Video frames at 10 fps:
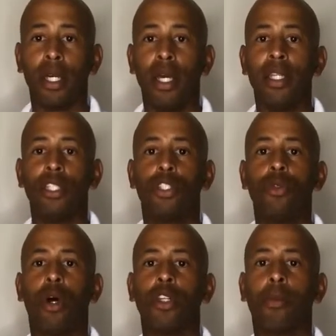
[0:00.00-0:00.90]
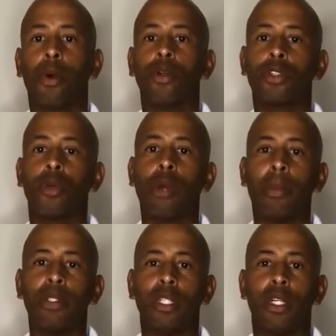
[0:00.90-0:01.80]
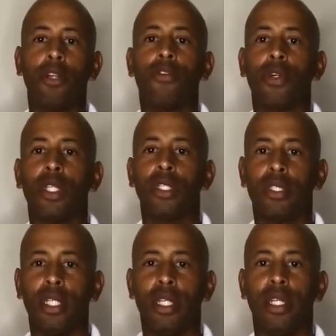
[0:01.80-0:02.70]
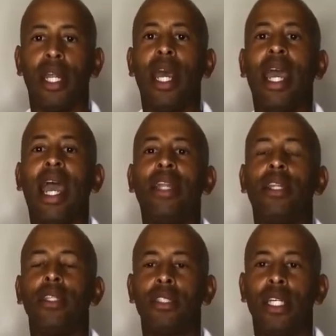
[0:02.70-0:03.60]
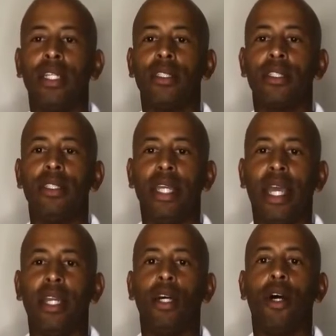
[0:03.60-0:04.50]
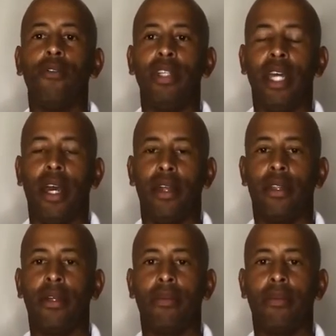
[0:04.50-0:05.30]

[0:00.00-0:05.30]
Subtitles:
that you are the personal representative for the decedent and the decedent's date of death.